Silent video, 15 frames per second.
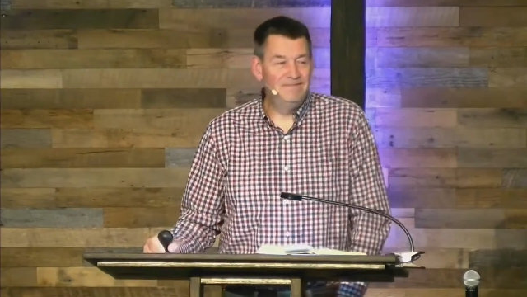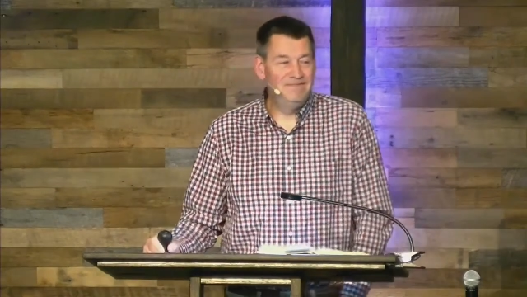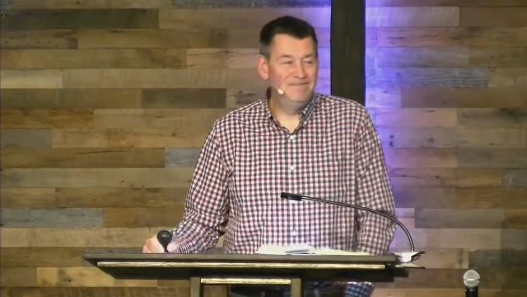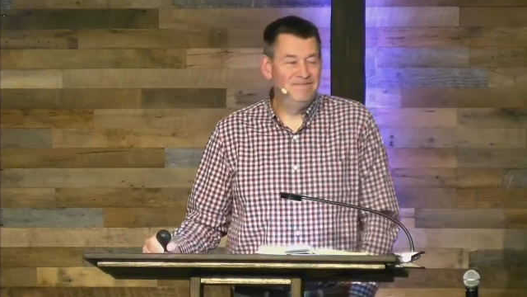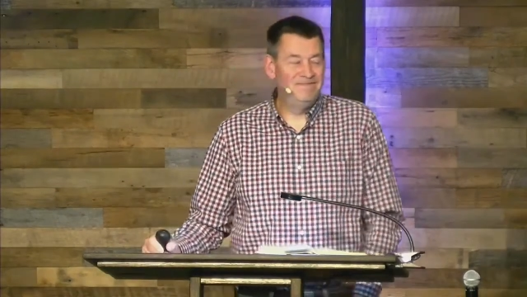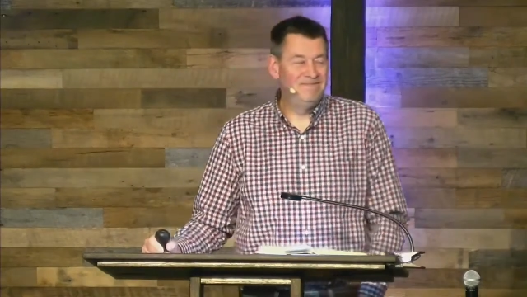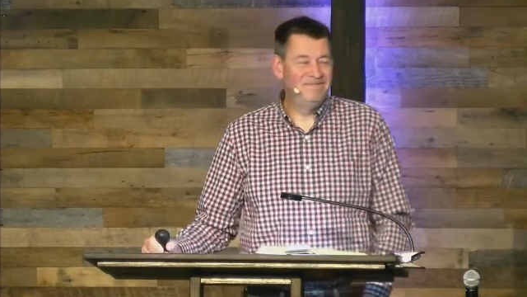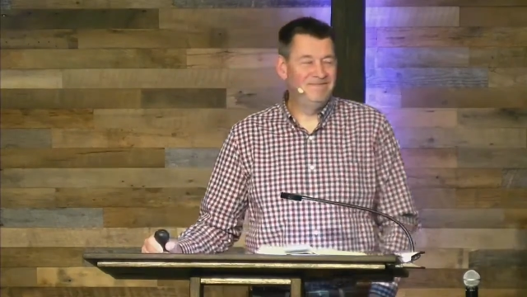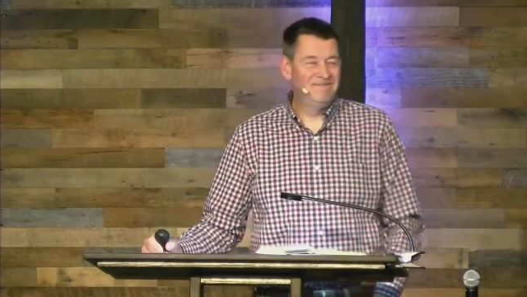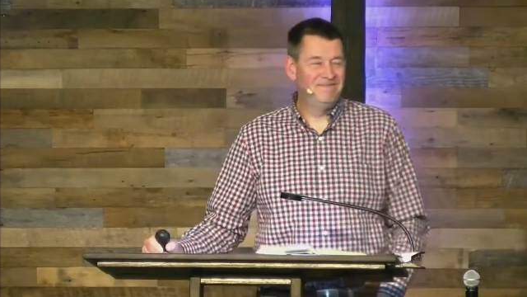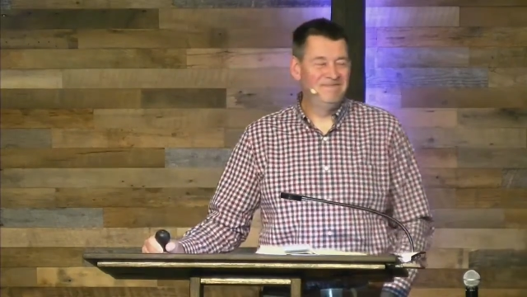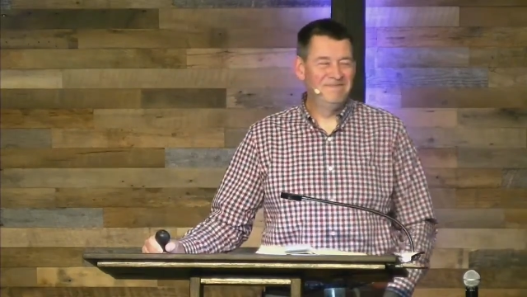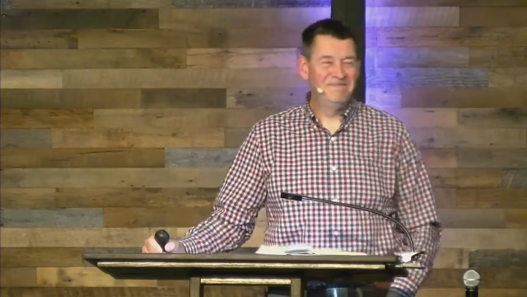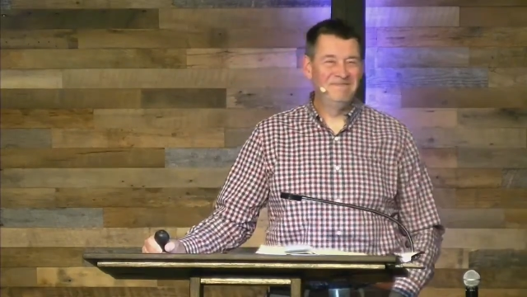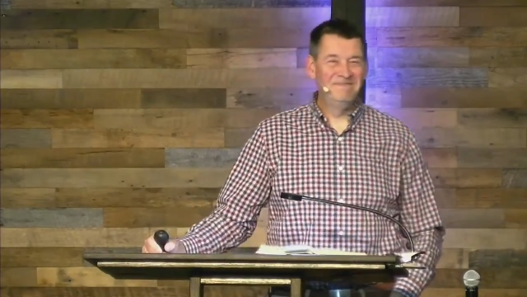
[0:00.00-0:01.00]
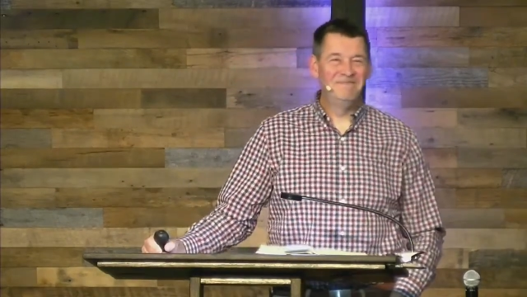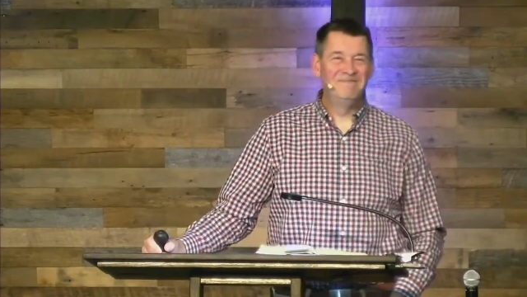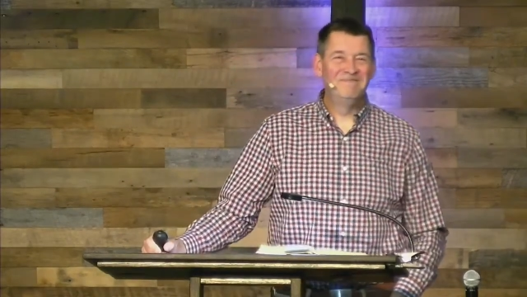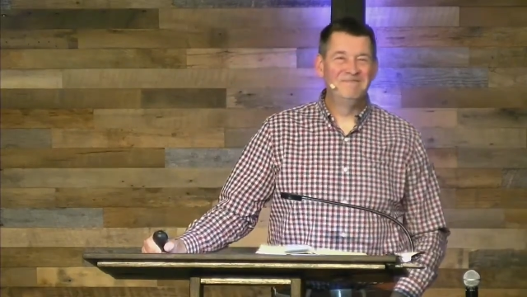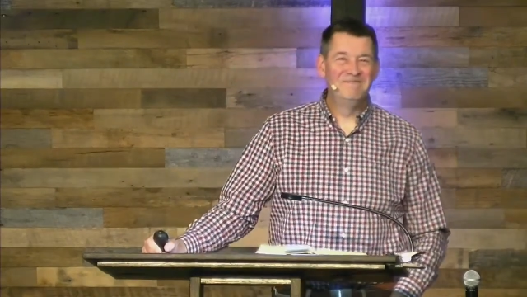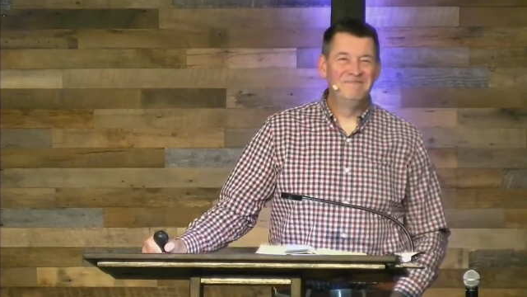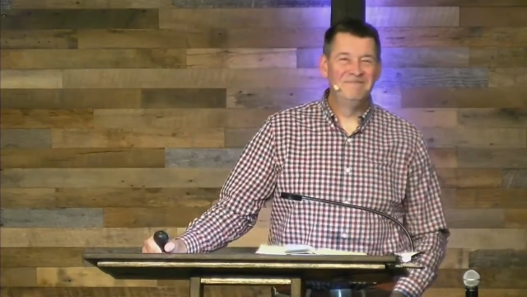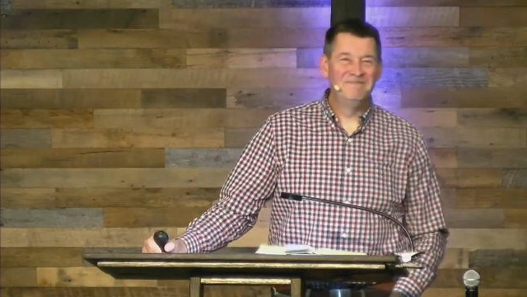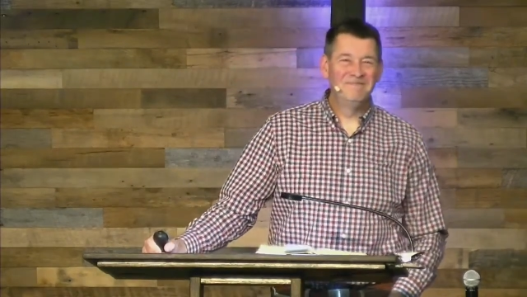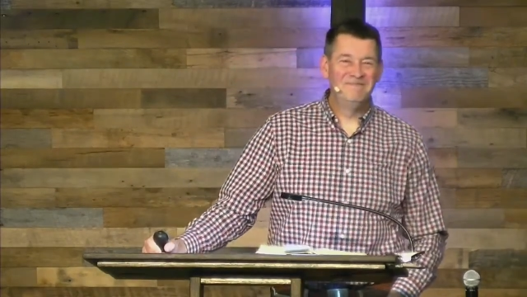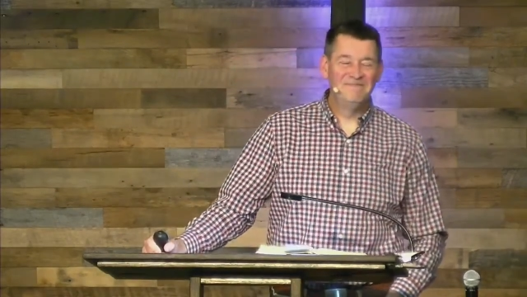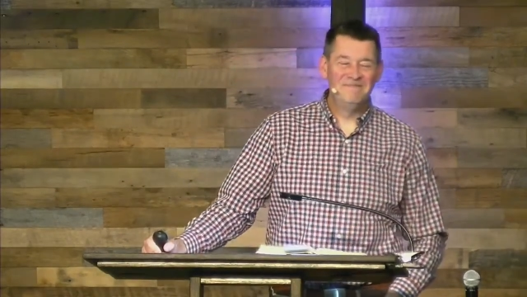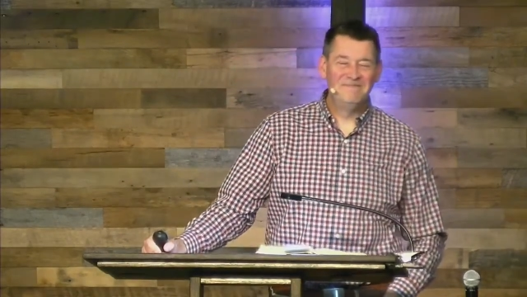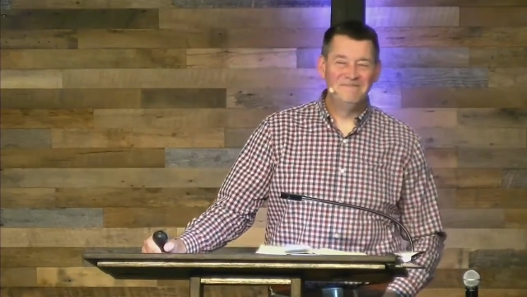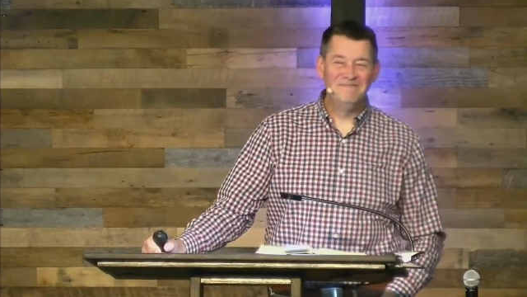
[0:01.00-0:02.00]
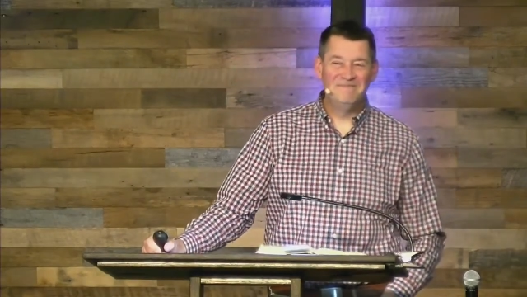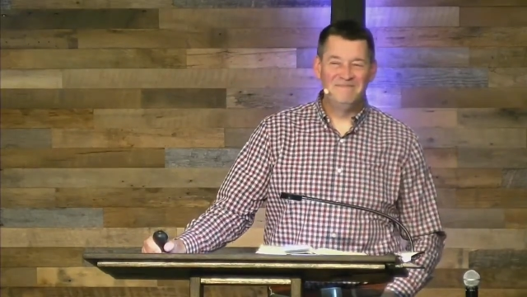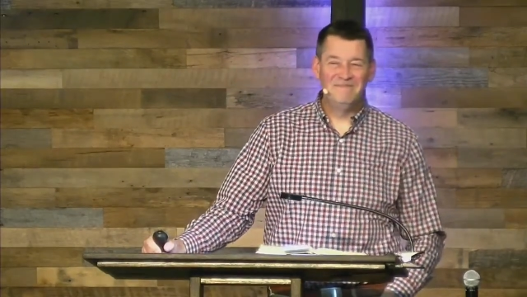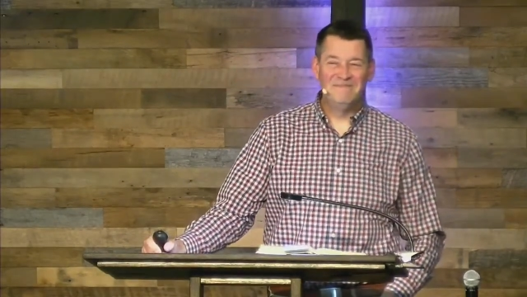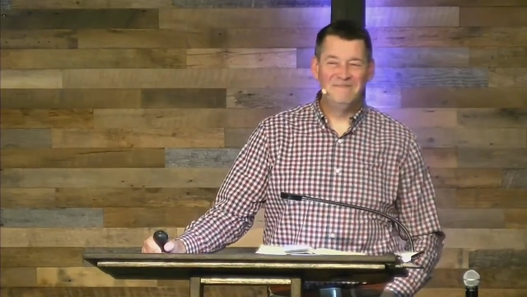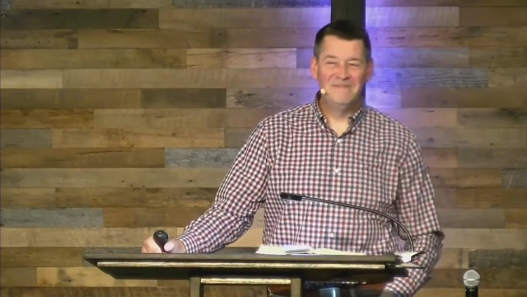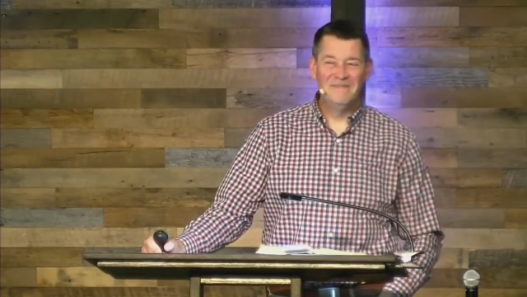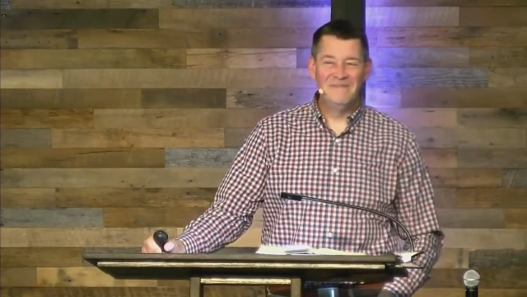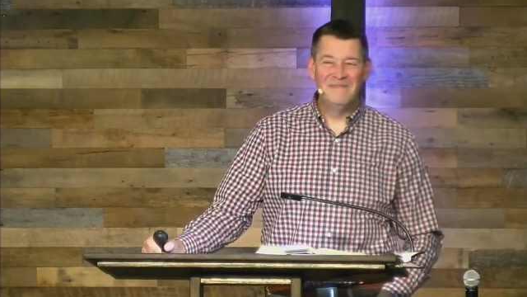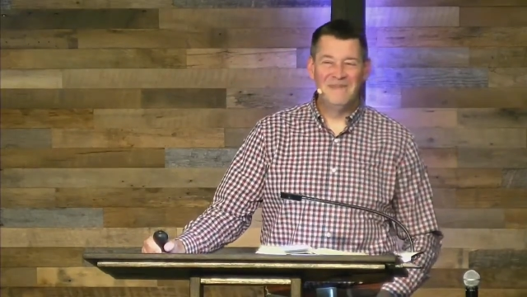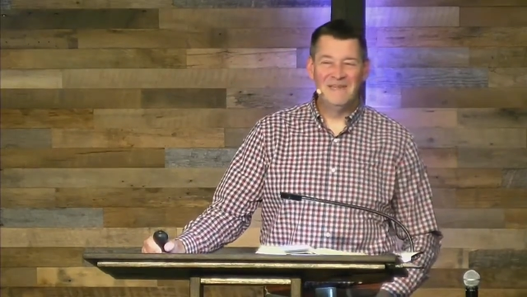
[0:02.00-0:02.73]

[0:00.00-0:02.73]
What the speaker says: Nobody speaks.